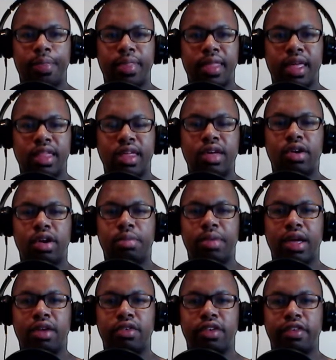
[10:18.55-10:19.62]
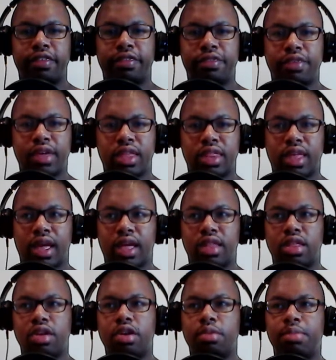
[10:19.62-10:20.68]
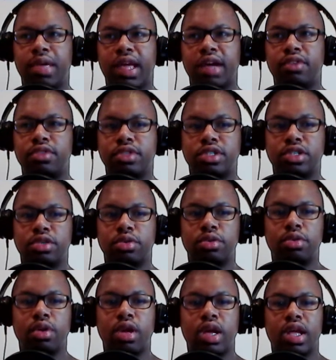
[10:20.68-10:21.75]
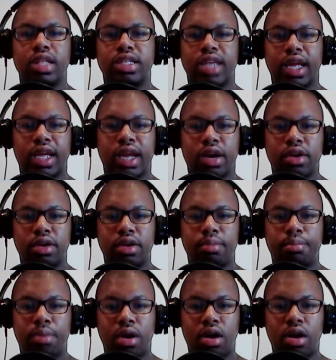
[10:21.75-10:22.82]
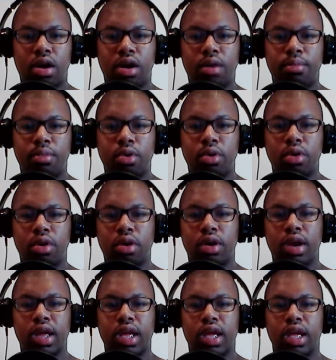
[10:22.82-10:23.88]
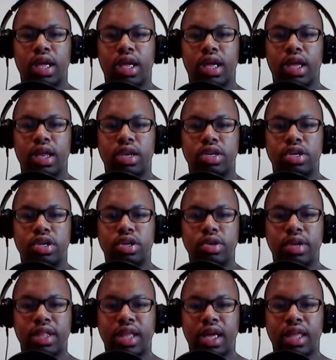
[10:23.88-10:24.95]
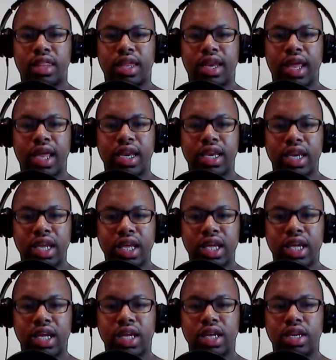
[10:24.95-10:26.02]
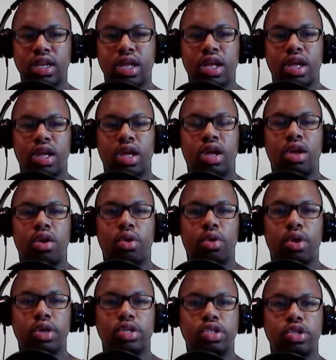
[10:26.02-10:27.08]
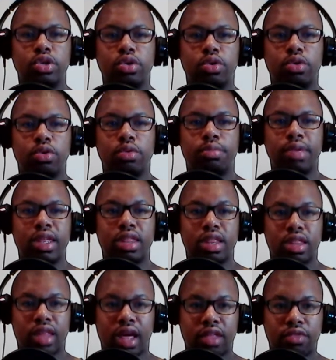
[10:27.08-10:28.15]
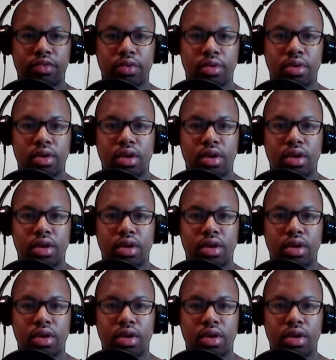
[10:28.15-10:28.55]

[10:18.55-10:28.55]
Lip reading: Is he going to be able to fix that? Is he going to be able to take care of the ball more and to do the things that they need in order to be successful?